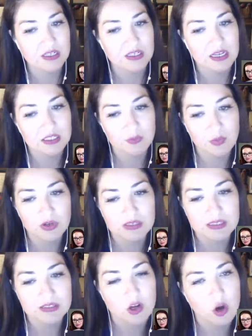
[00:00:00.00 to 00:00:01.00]
night's
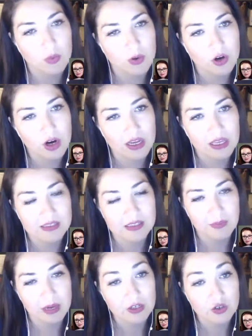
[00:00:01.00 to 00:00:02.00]
preseason opener against the
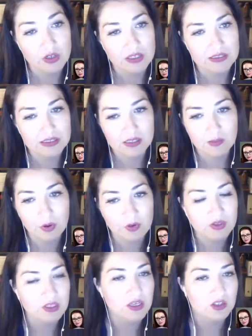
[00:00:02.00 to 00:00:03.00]
Patriots, and
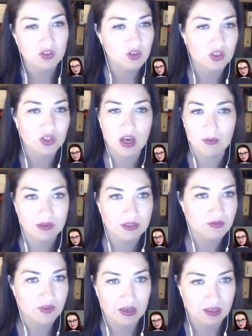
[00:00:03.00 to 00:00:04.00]
supposedly he just could not be
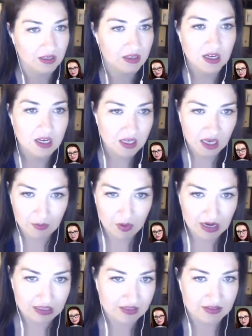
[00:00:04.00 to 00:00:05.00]
defended at
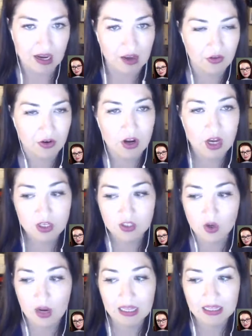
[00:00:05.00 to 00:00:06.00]
practice either.
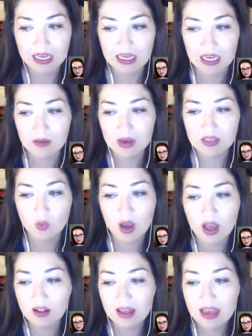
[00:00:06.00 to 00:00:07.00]
So I like him as
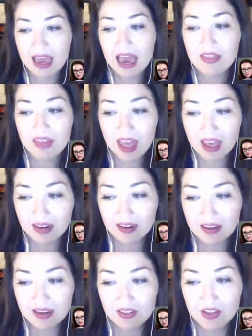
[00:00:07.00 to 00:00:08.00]
well. And then
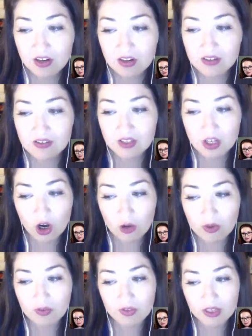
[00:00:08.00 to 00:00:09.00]
there is the
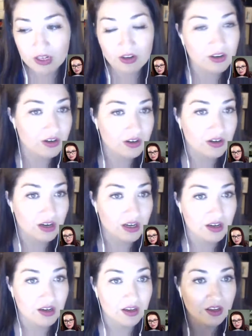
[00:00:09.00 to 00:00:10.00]
Coby
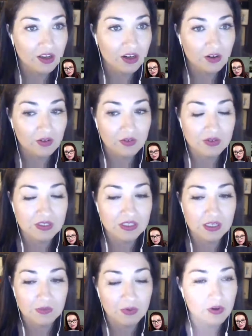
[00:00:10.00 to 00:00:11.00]
Fleener,
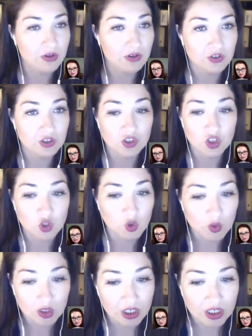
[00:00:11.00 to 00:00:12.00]
sleeper du
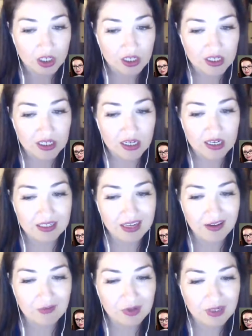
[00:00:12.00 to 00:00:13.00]
jour.
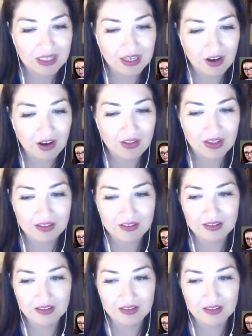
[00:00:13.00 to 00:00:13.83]
Not really all that,